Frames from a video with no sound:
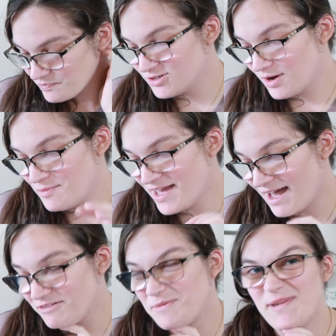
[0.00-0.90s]
So I may
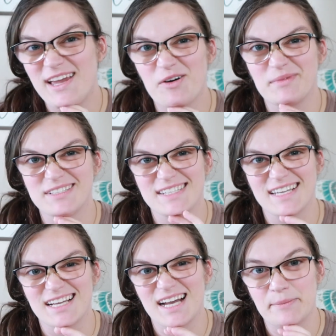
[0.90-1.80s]
have to be almost
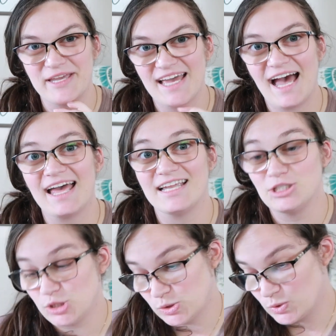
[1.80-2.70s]
like a copycat
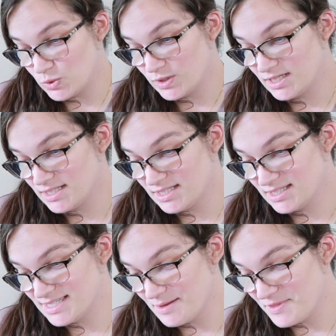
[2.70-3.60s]
and do
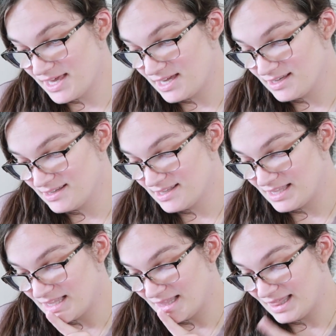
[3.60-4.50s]
something
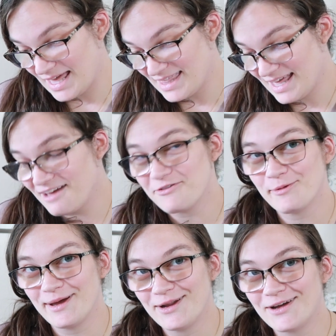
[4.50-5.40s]
like that for
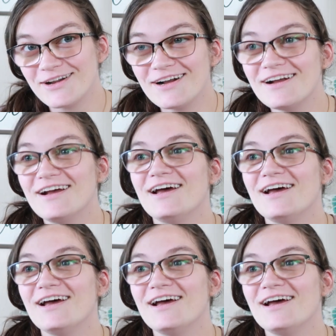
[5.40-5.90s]
my daughter.